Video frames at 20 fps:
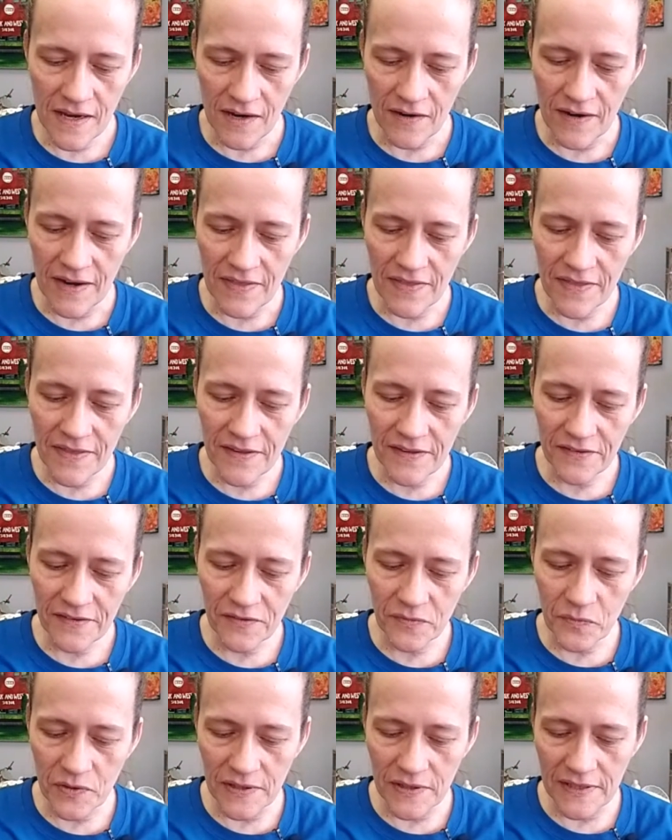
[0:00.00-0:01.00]
All right,
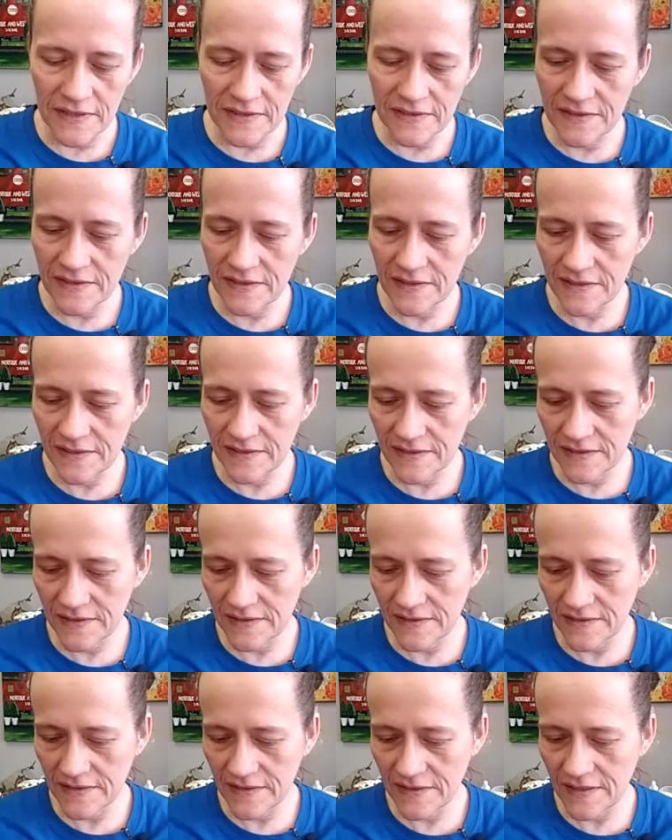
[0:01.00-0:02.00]
this one
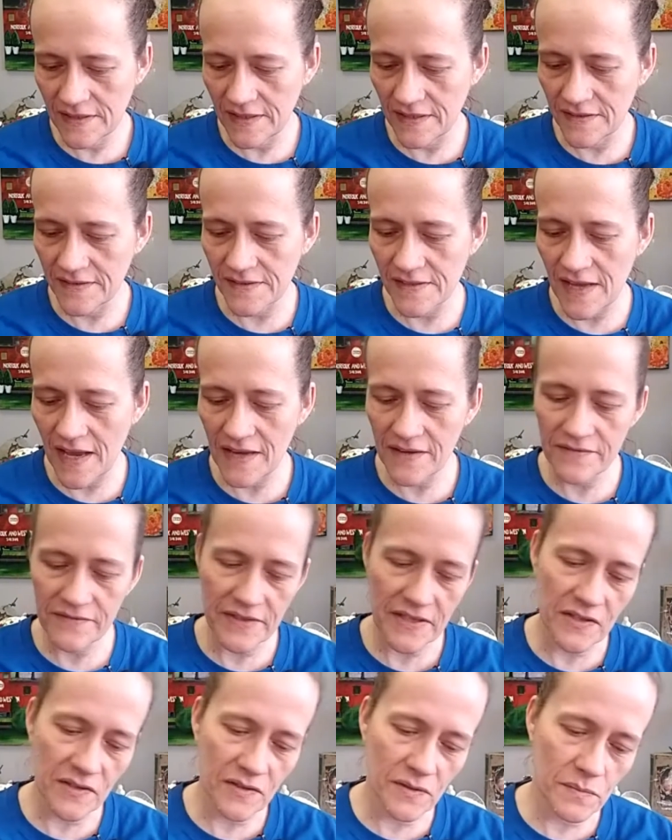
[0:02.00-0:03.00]
is not
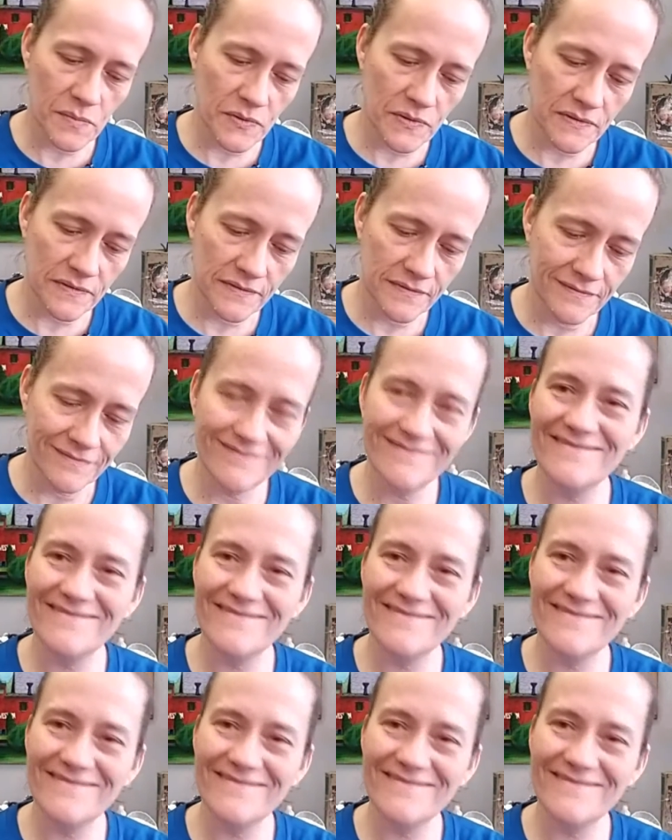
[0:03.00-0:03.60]
available,